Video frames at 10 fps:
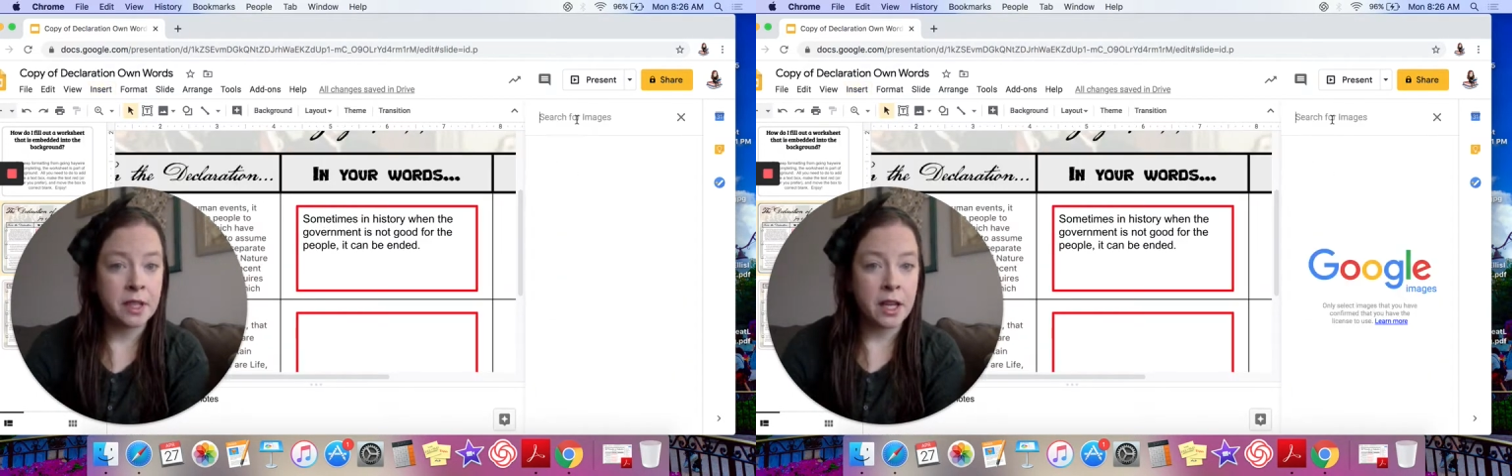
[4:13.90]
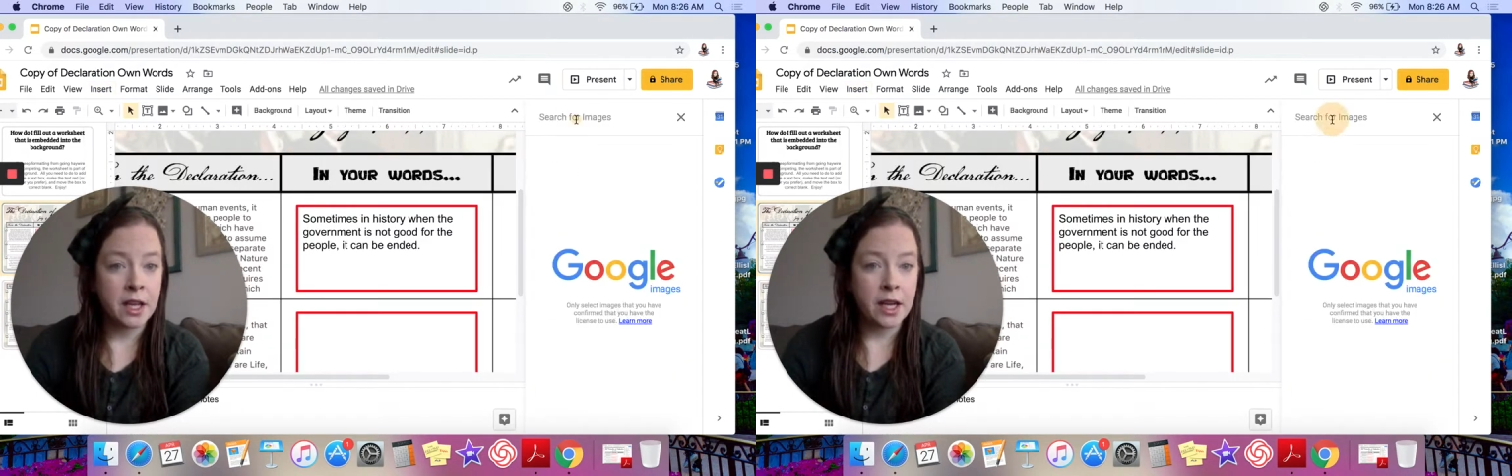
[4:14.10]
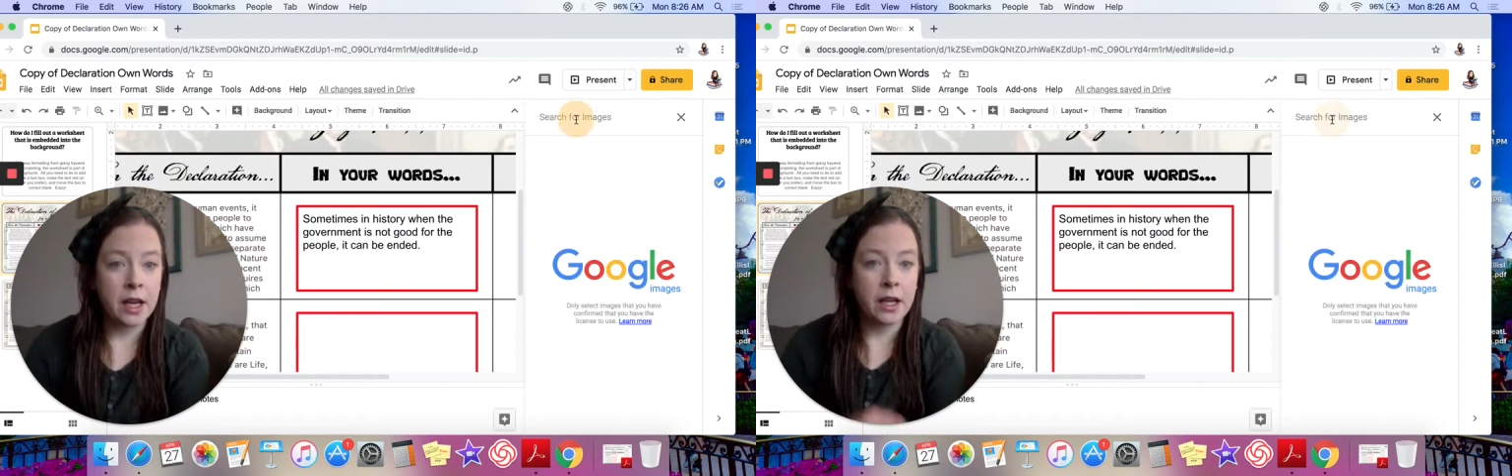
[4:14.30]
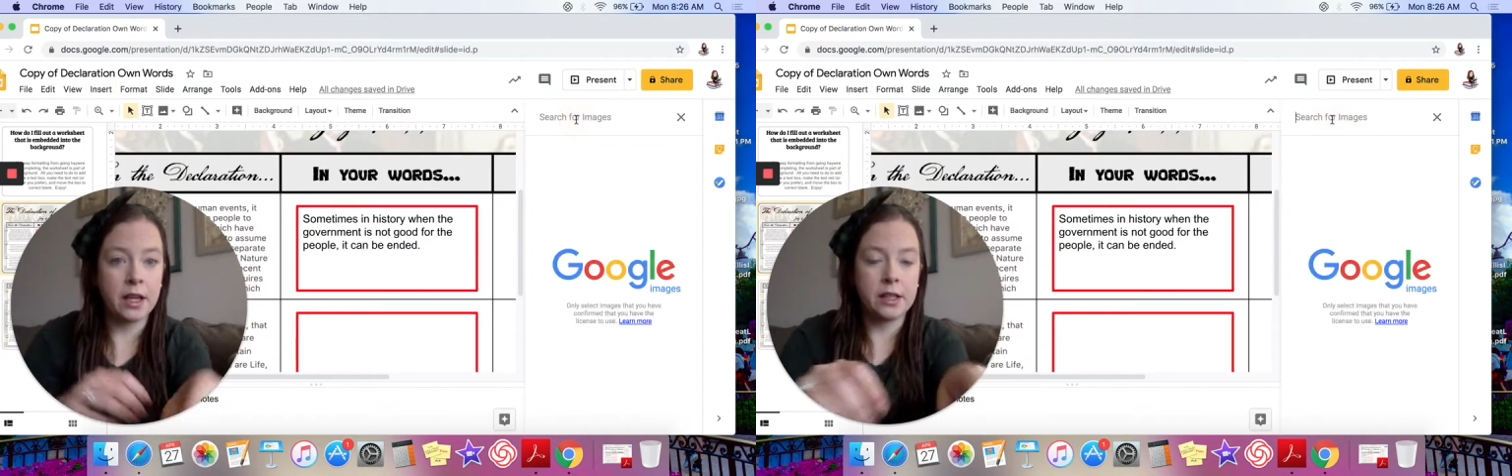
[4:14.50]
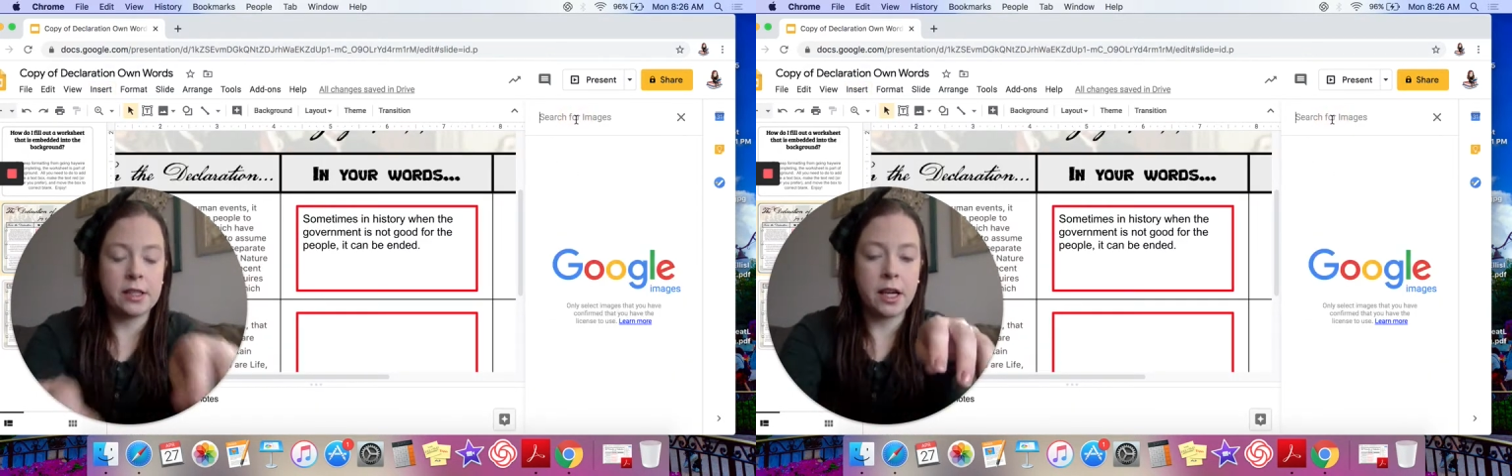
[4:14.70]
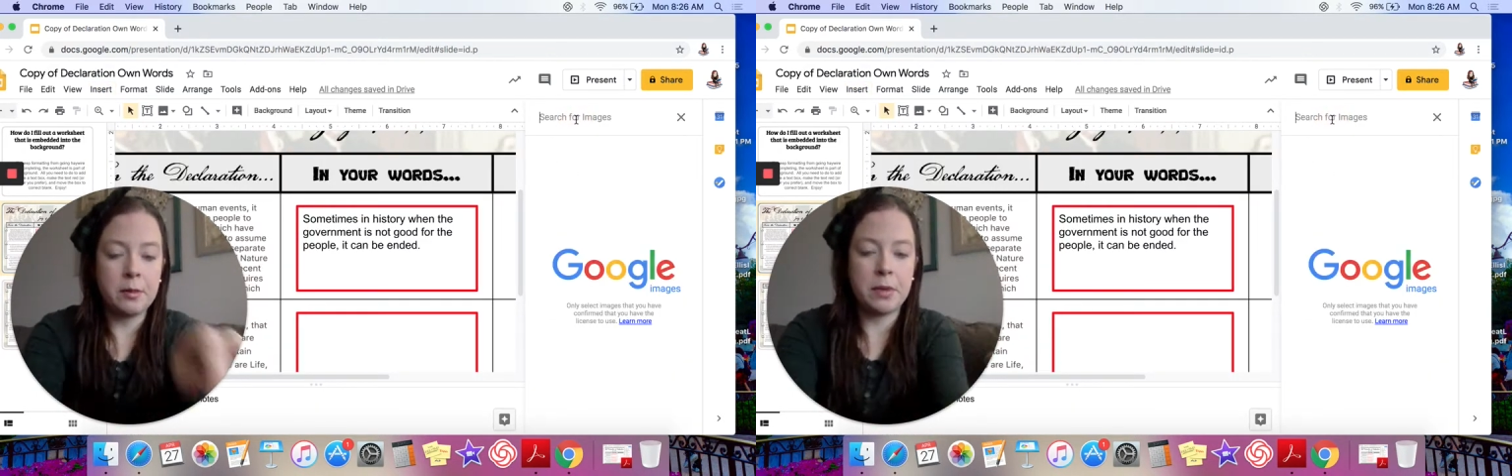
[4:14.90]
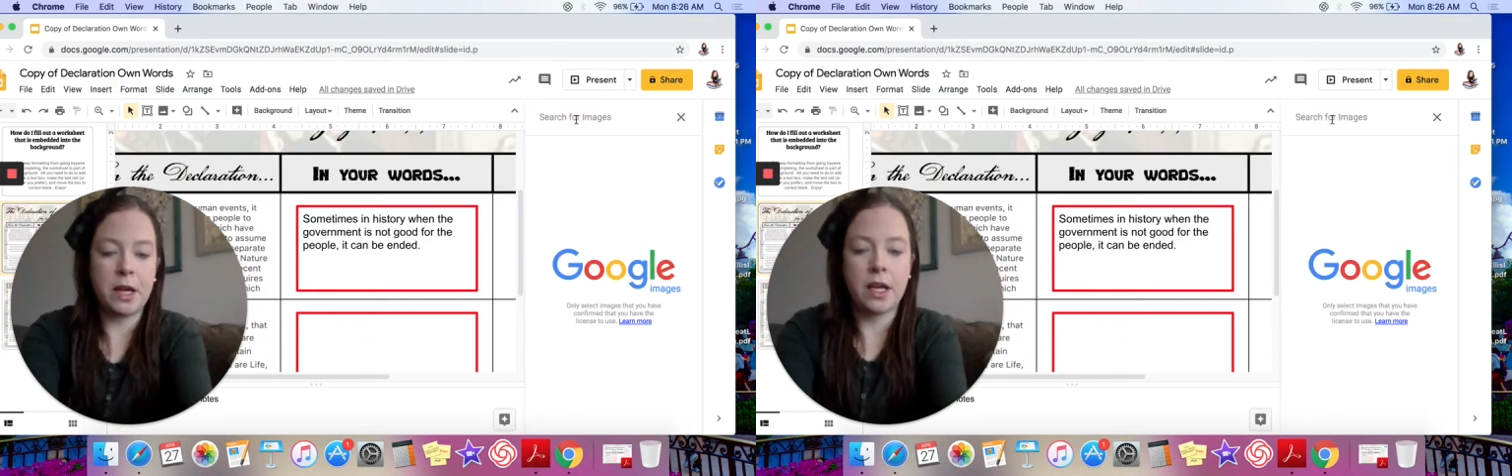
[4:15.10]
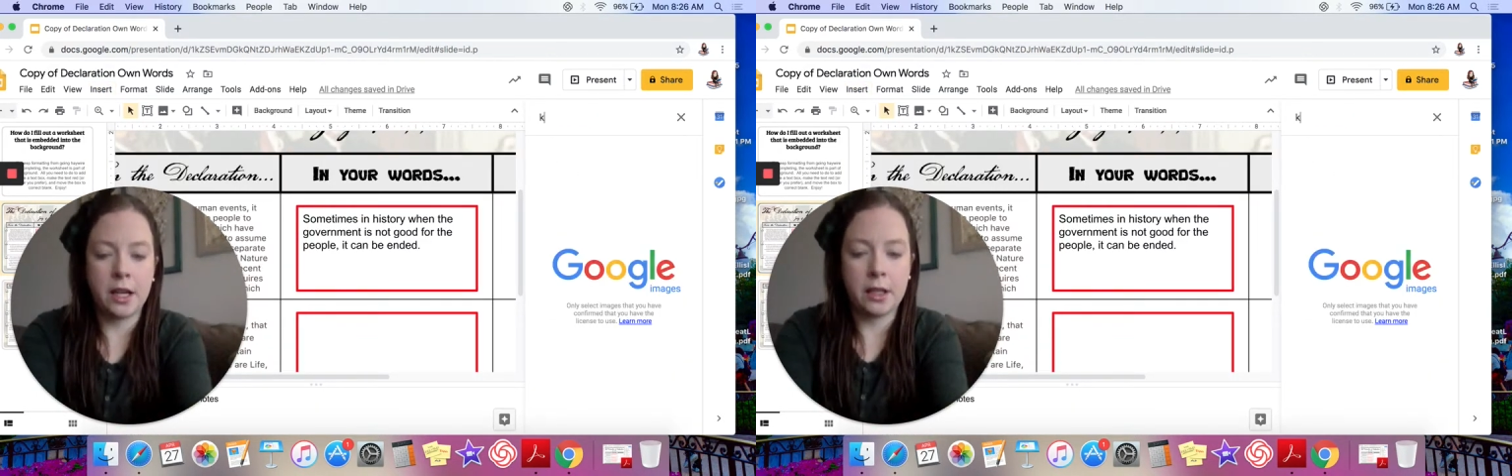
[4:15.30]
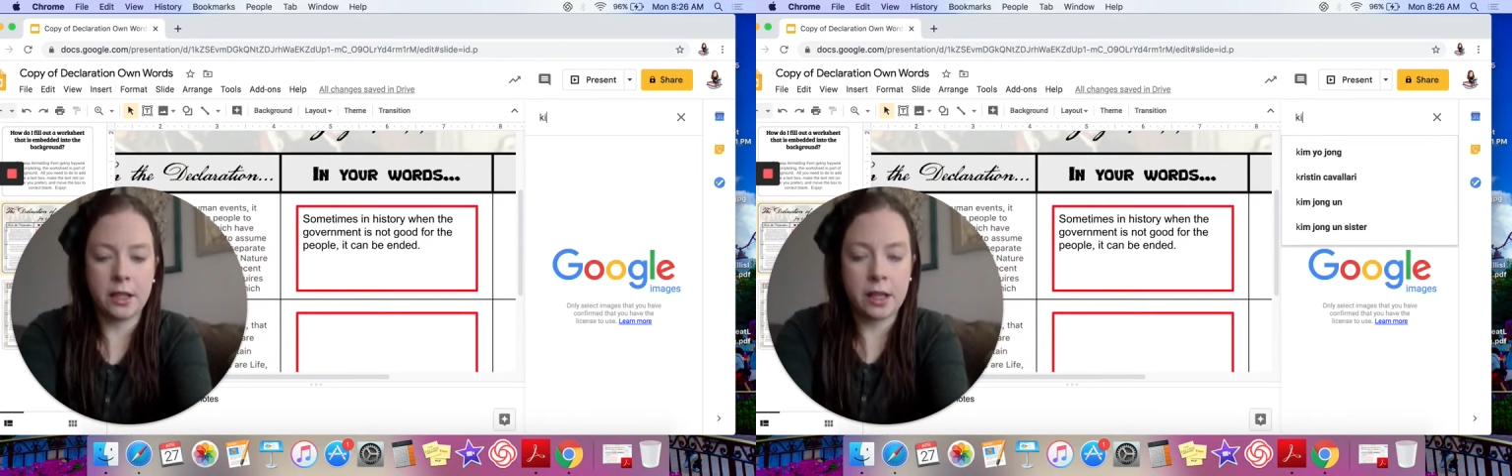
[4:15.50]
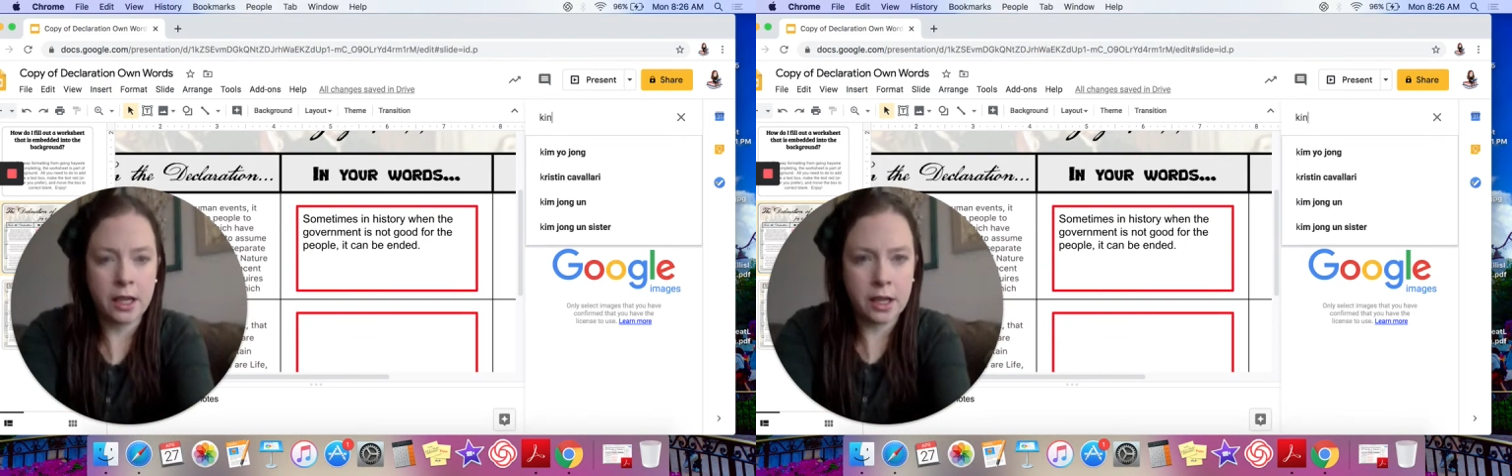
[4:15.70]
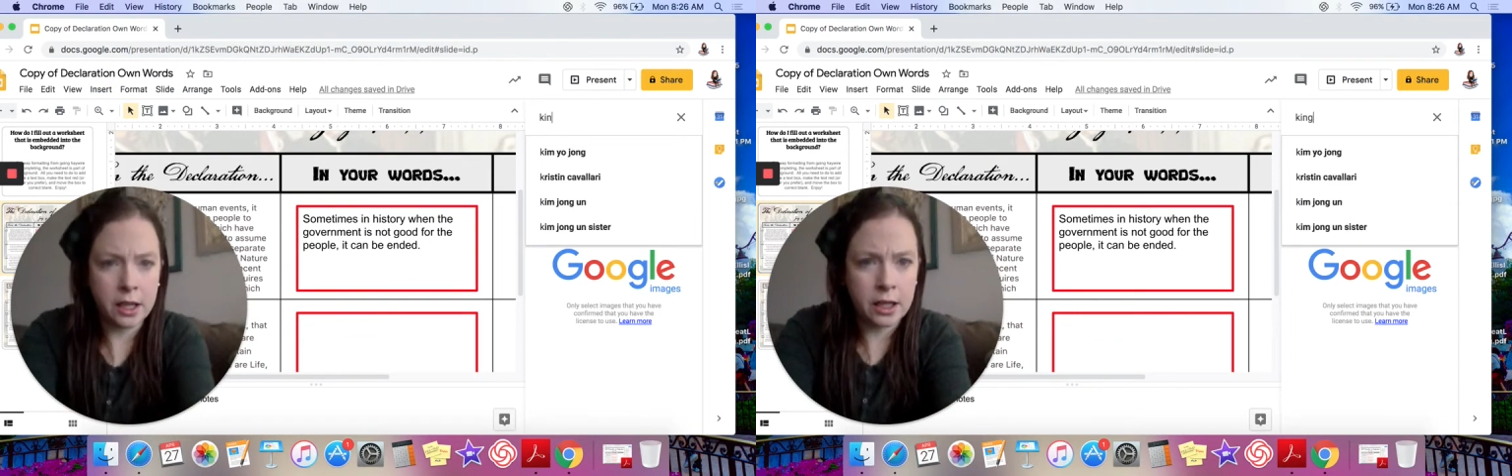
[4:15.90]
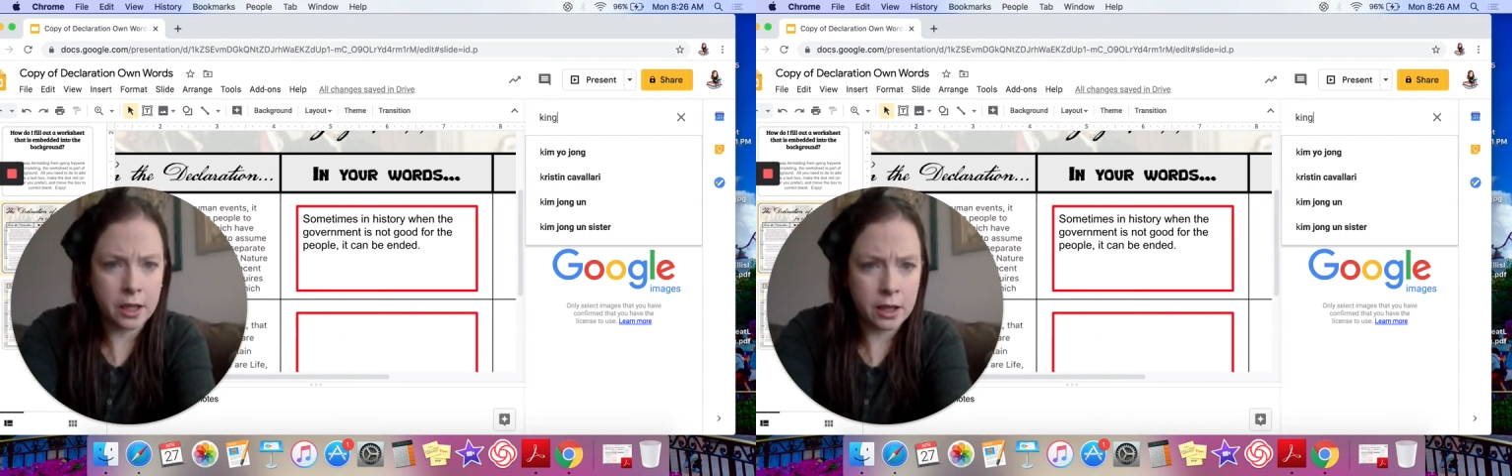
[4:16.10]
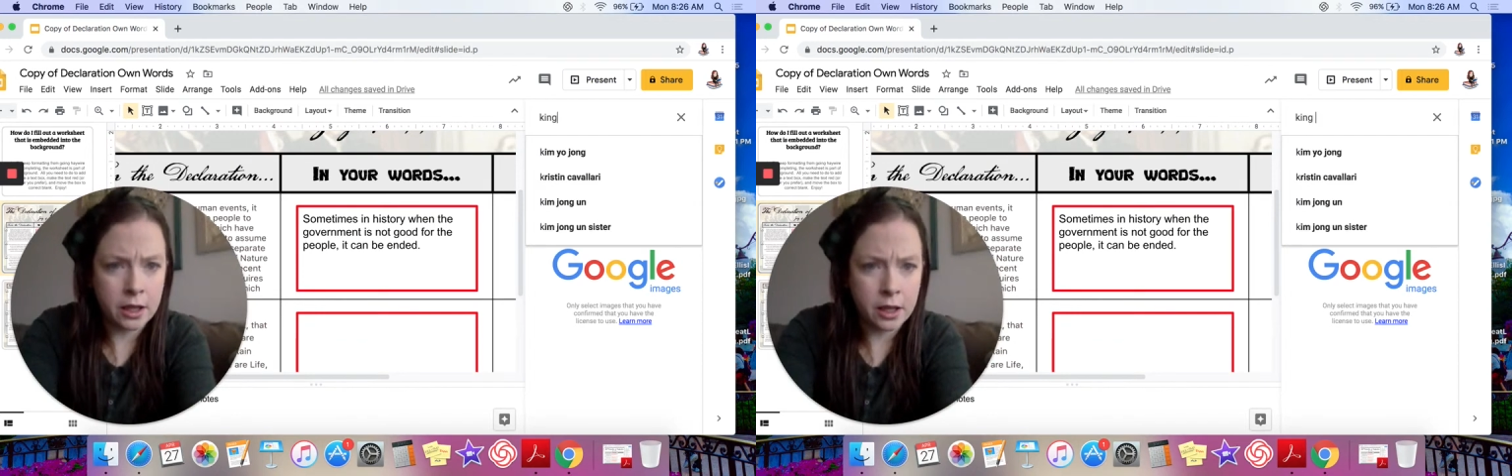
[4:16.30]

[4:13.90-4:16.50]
and I'm going to type in King